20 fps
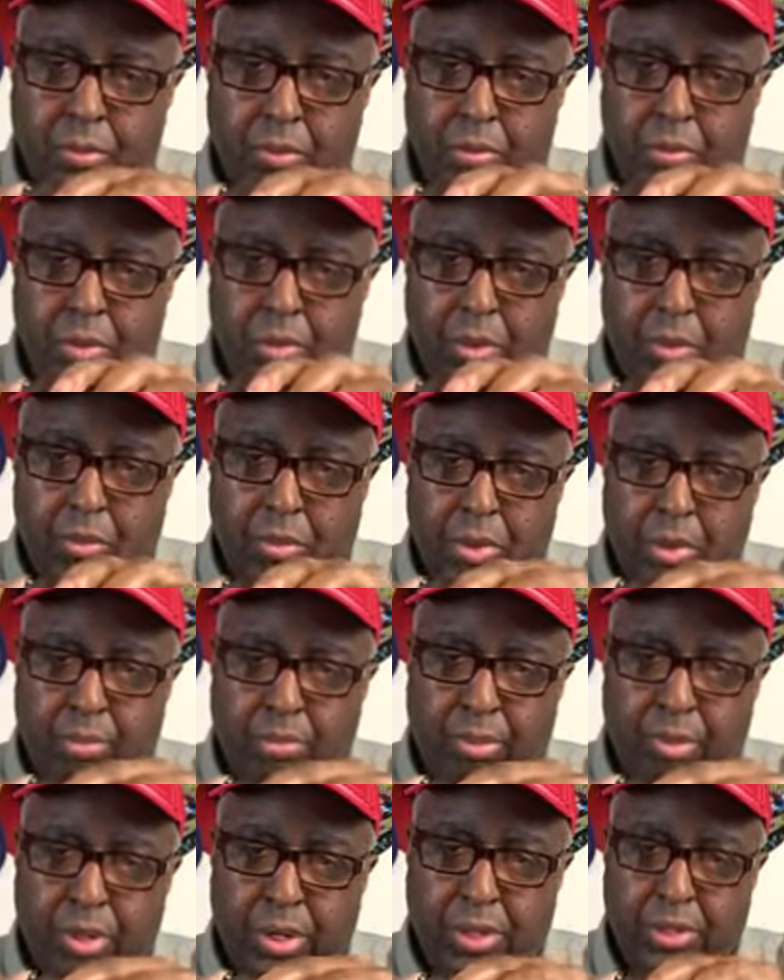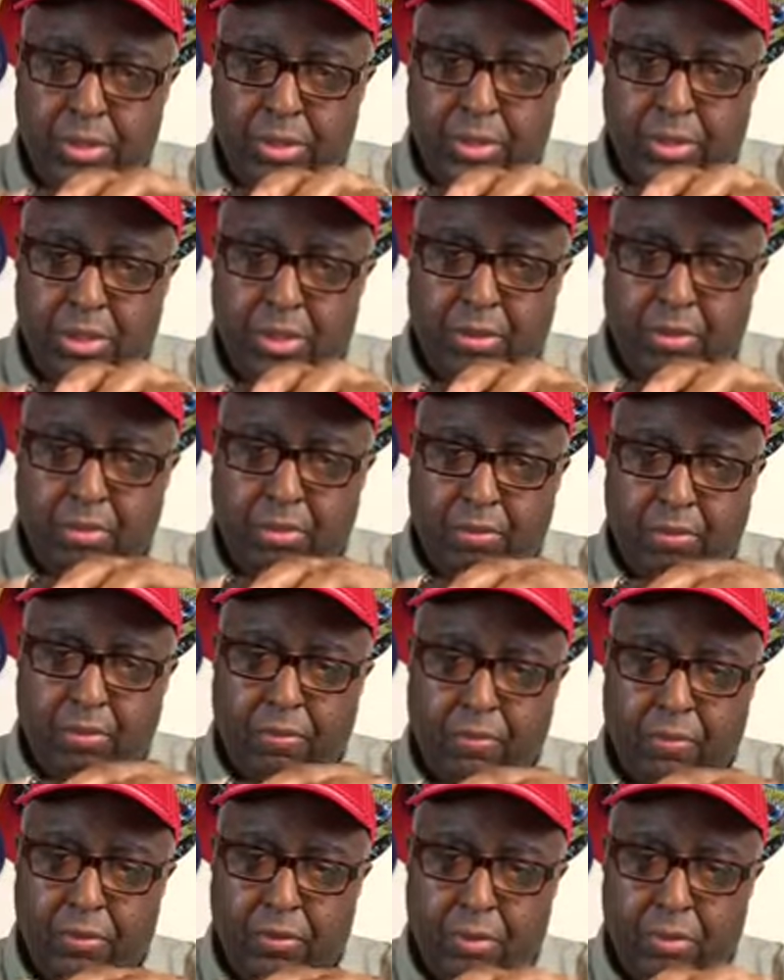you want to press
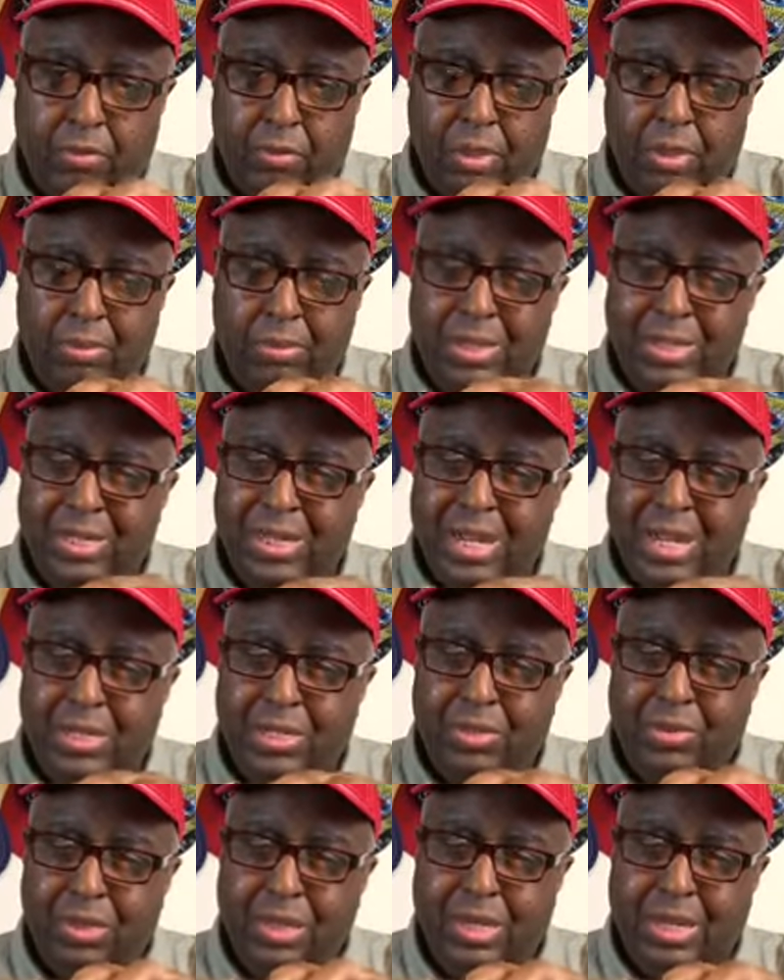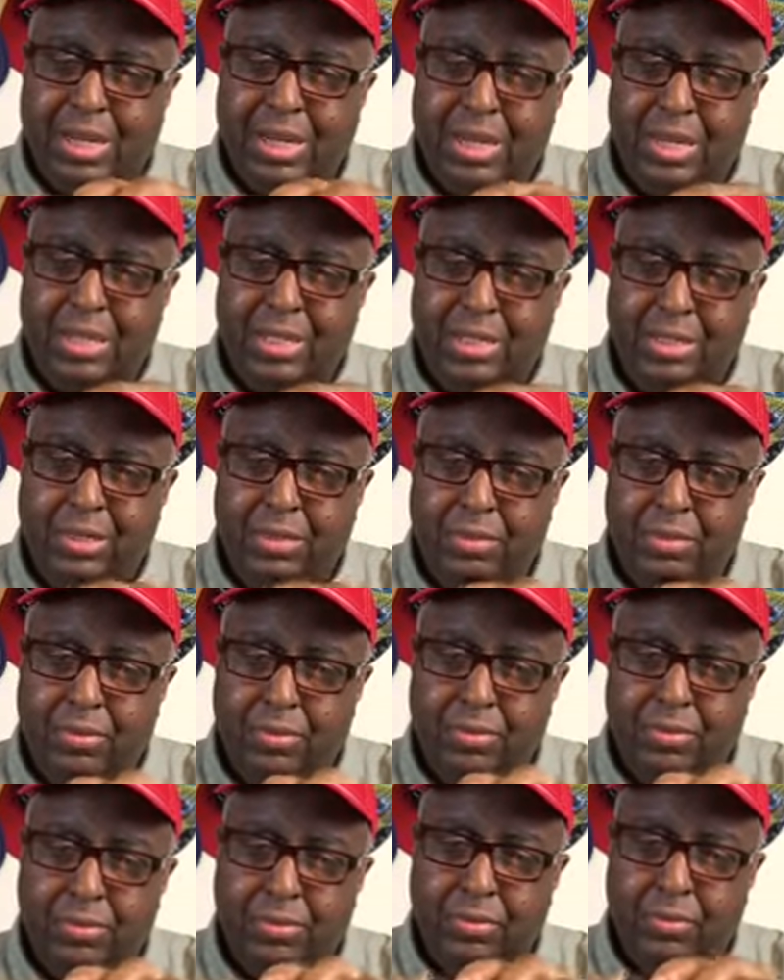firmly but not try to kill it,
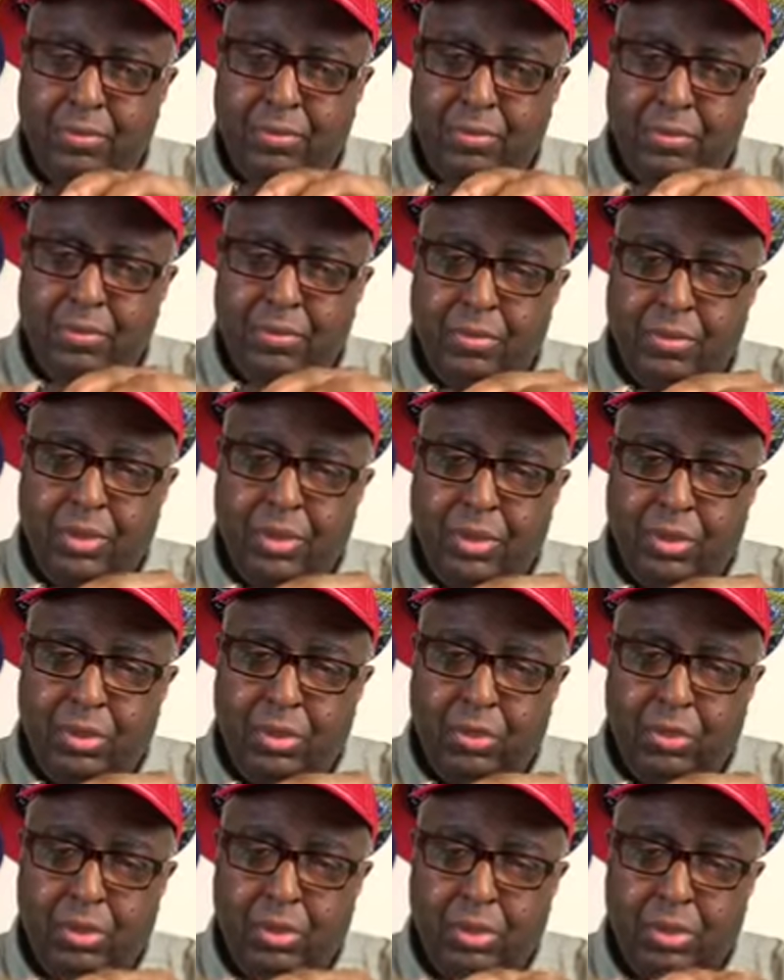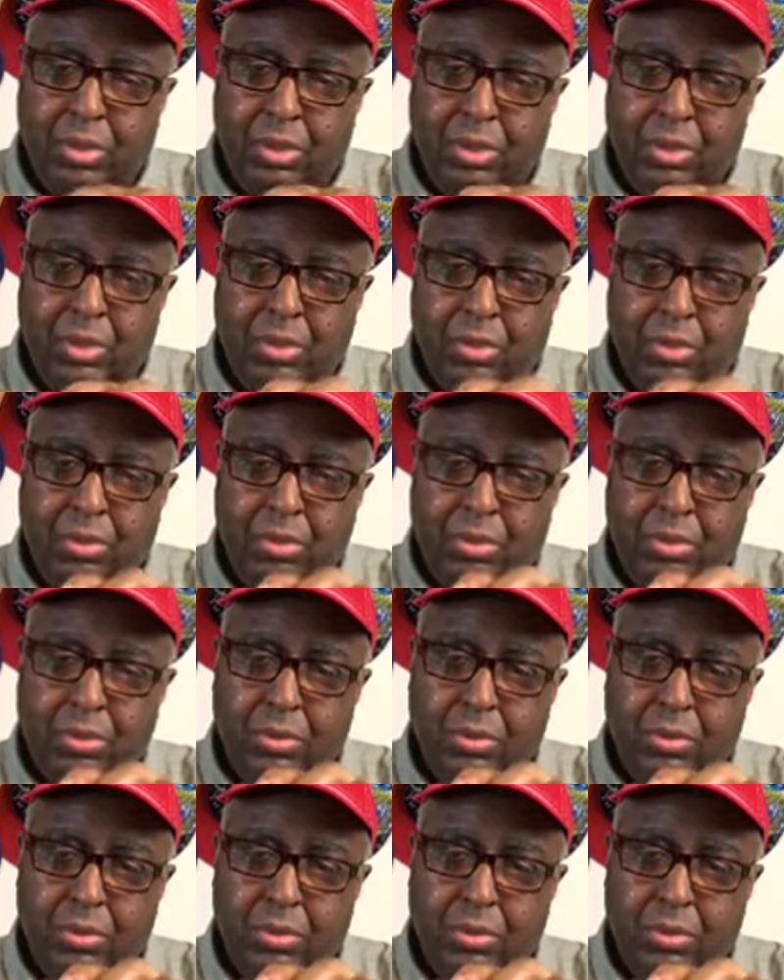and twist a little.